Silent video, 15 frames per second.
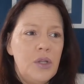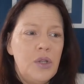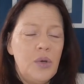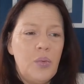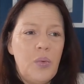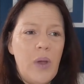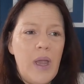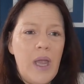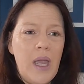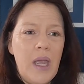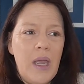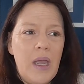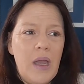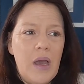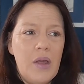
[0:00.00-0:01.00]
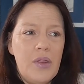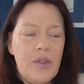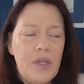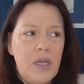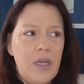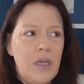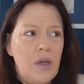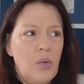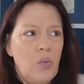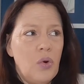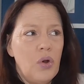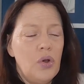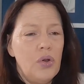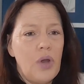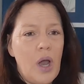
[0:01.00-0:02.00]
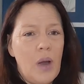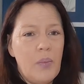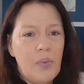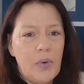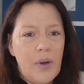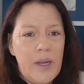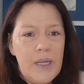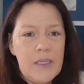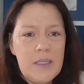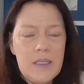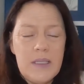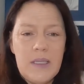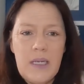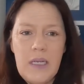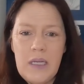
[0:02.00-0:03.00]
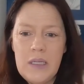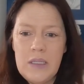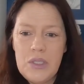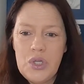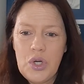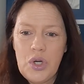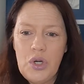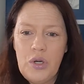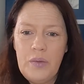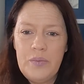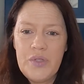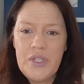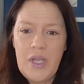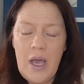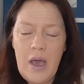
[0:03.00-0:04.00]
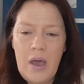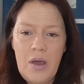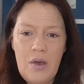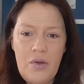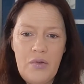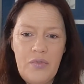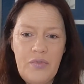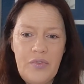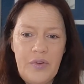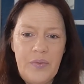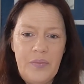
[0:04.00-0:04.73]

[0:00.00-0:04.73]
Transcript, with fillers: the way the world operates in terms of